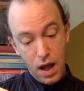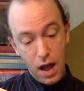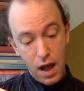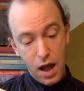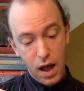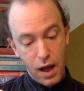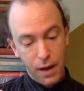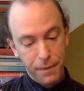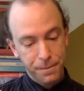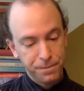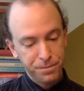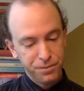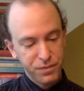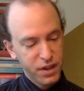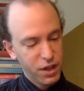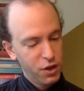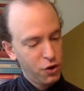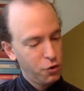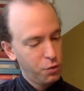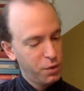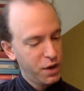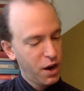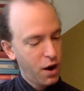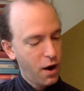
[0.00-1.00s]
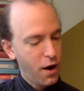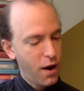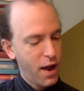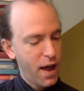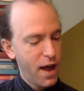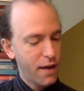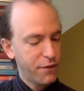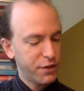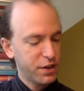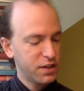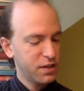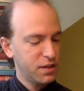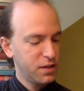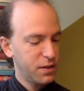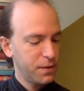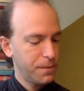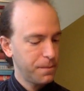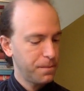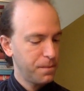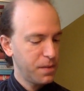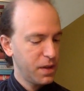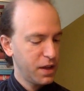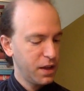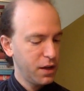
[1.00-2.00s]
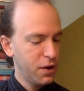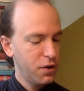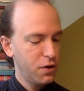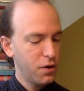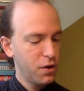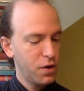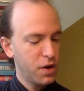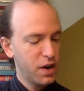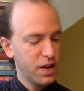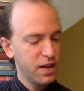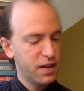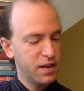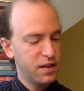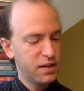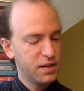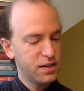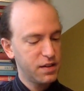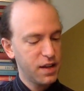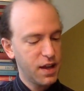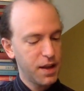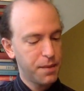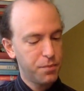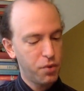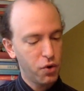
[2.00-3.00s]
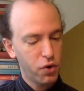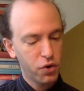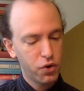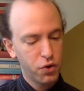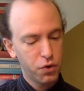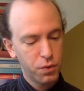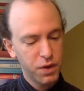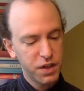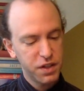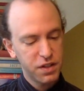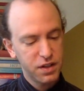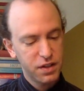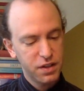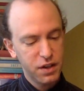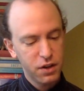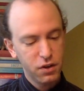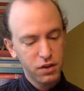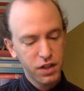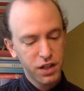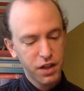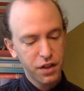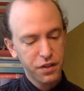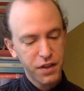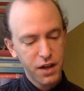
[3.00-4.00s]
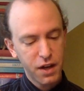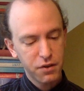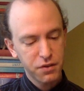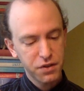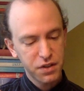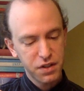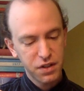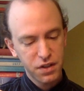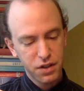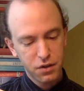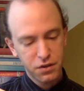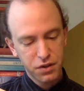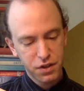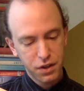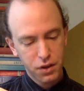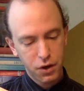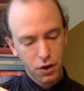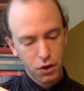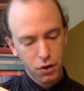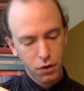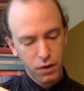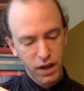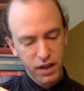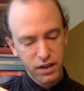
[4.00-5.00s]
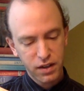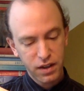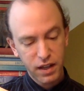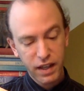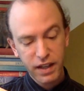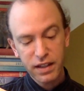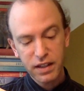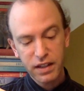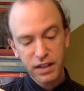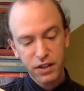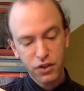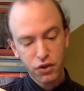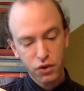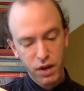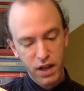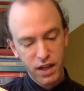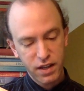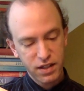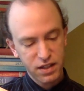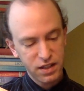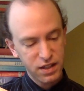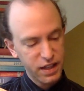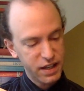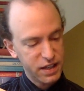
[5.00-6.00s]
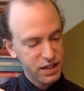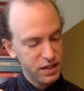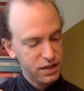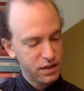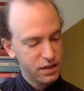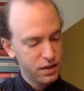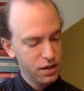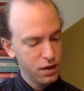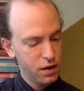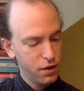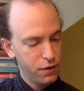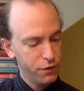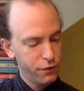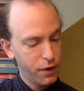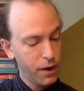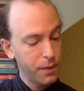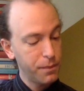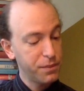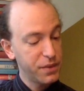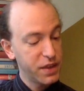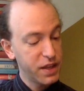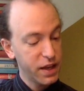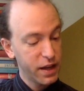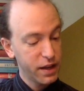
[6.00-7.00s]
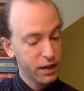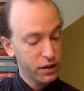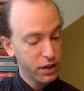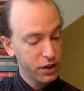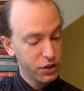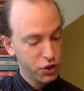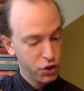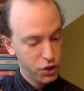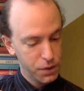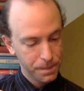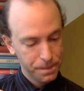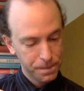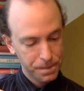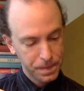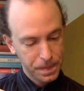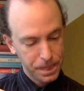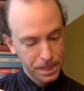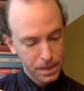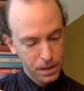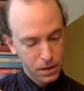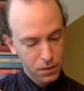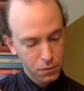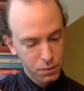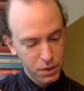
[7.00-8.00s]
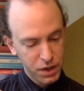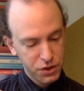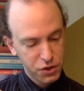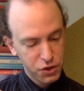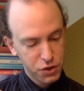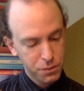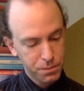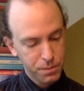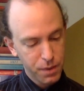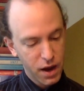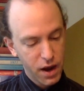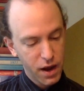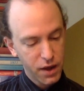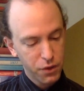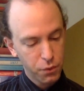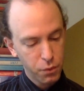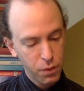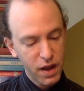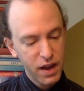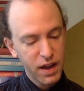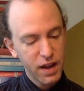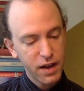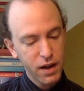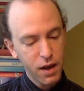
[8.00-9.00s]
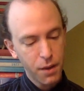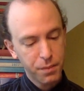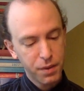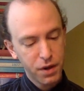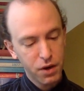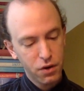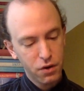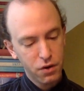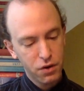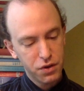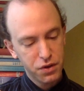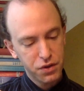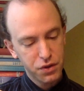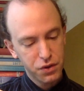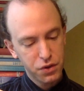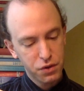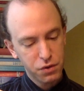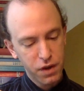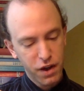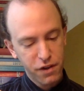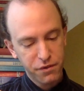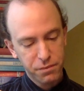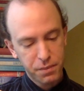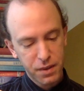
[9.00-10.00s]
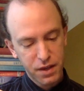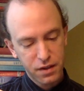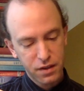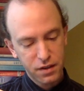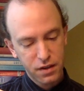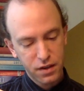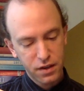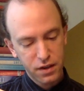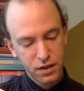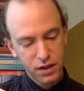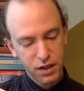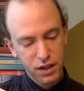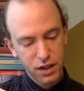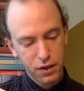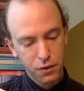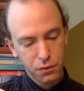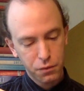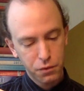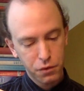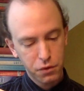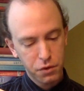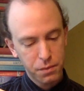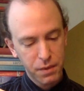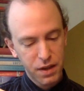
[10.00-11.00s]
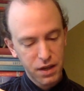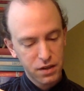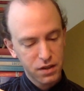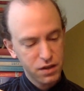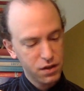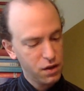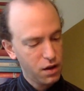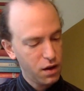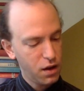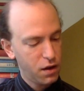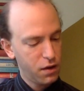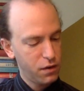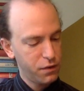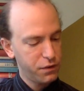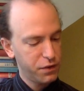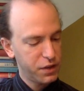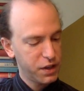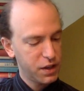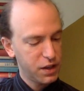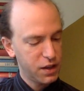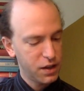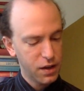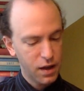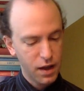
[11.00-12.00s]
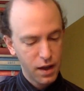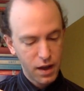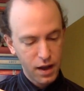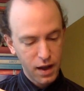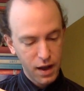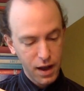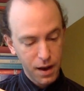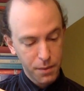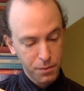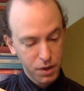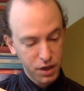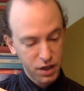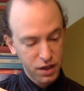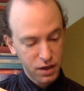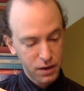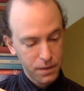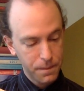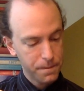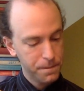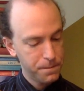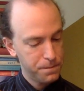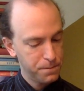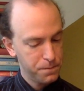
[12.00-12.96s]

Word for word: Ah, here we are, have it. Here is a book written nearly 1,000 years ago and lately translated from the English, which, by the way, appears to have been the rudiment of the Amriccan.